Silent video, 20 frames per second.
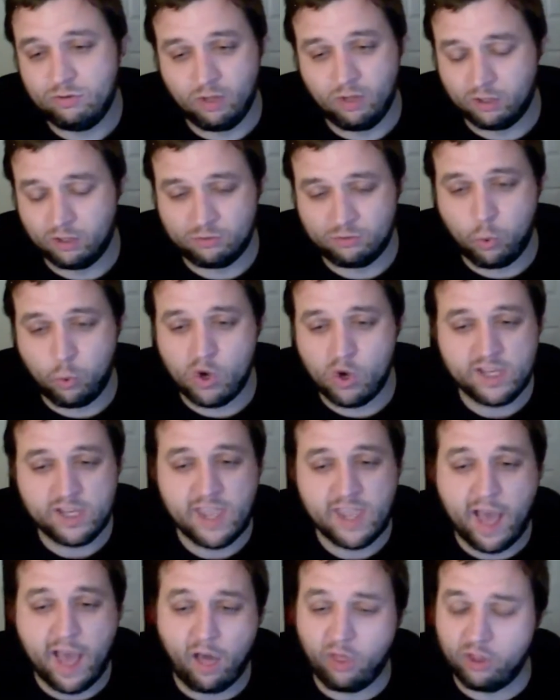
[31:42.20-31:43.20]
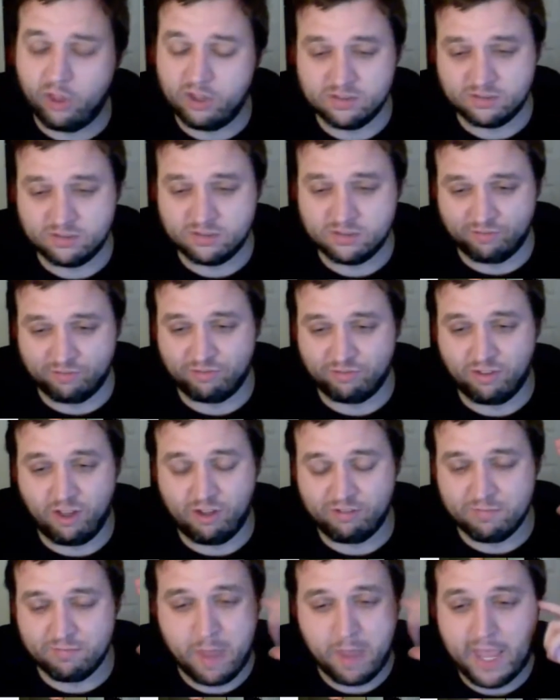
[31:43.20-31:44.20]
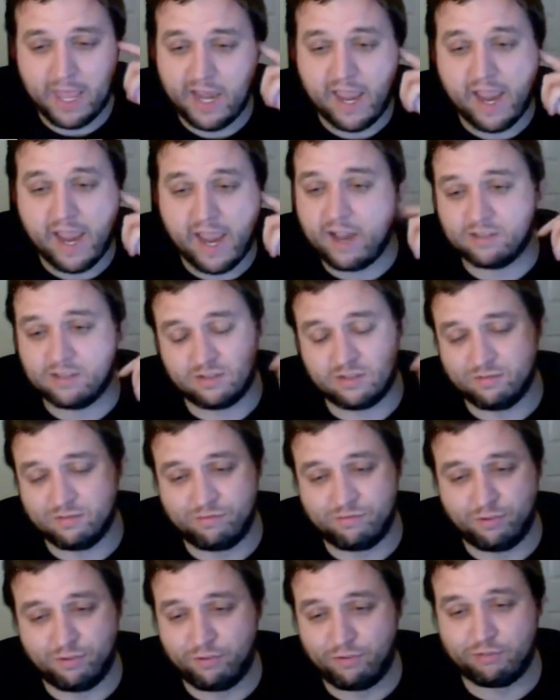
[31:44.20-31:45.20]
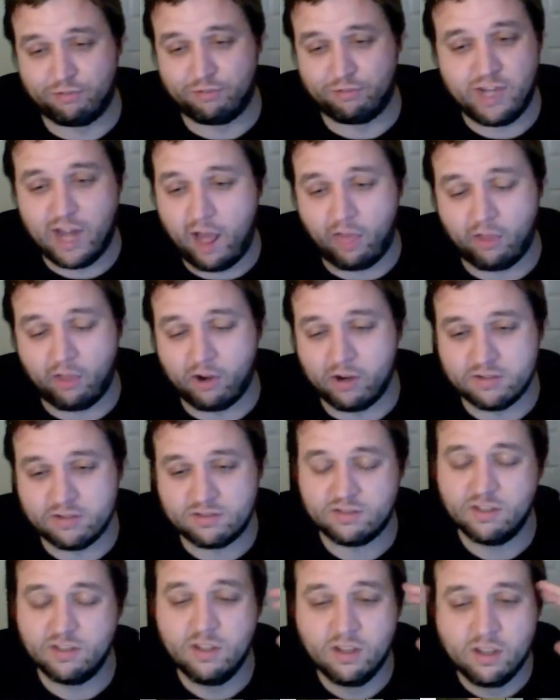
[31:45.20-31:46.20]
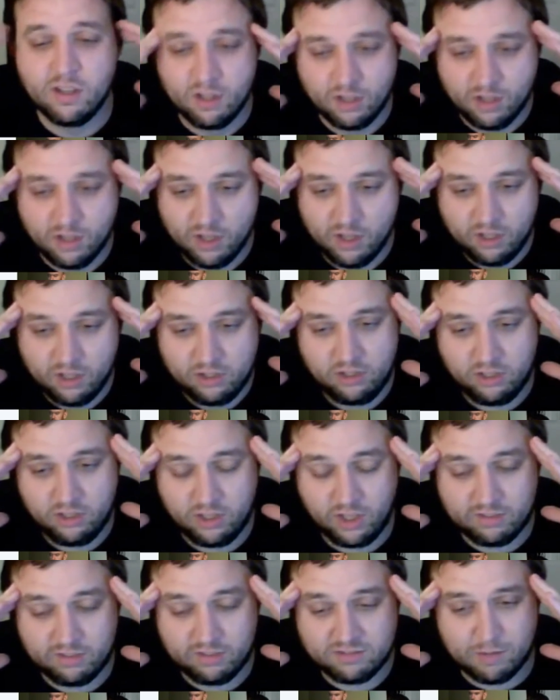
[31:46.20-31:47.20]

20 gallons of mayonnaise for $3. The